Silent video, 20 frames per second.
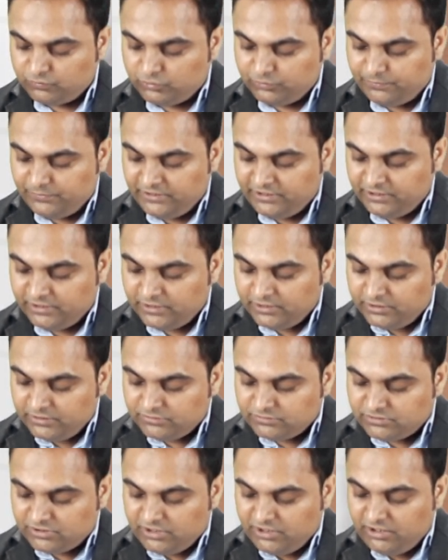would be
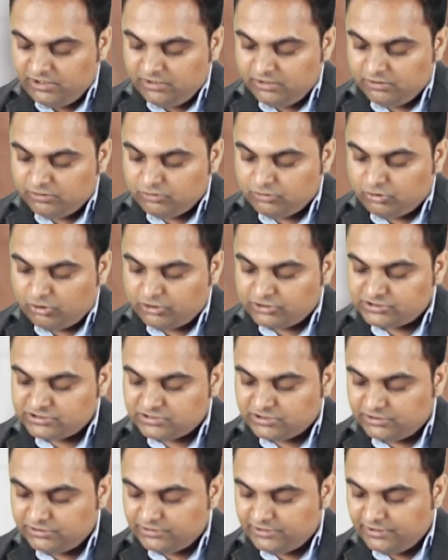3 cos
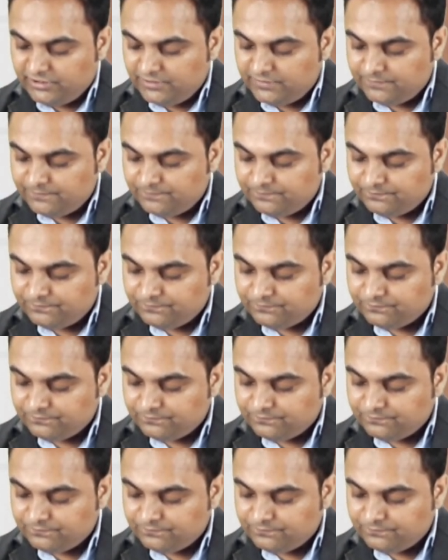30.